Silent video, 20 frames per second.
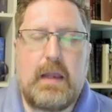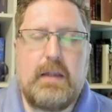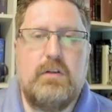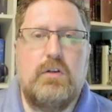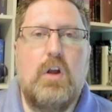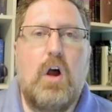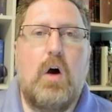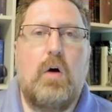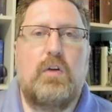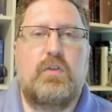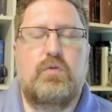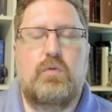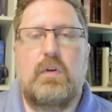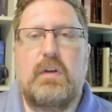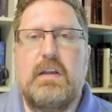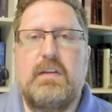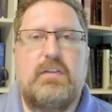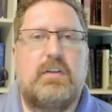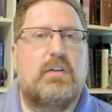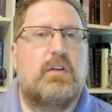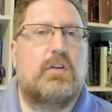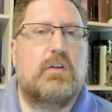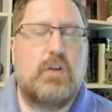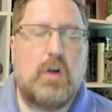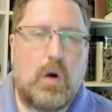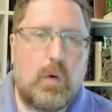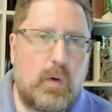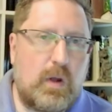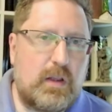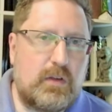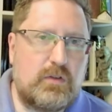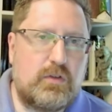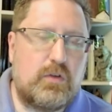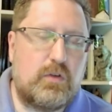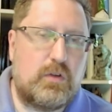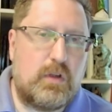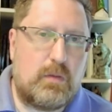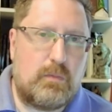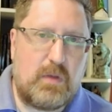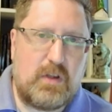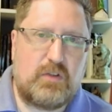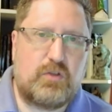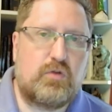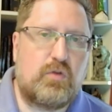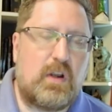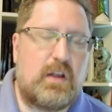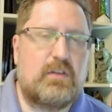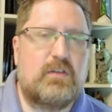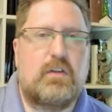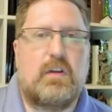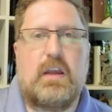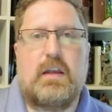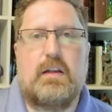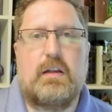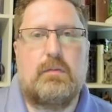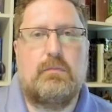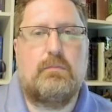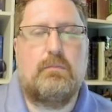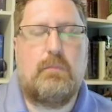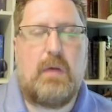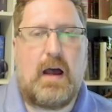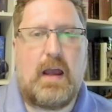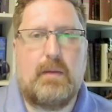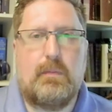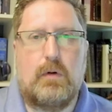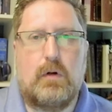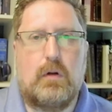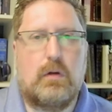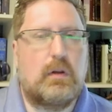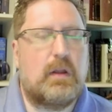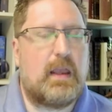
know it's real easy to go into the mistranslated Bible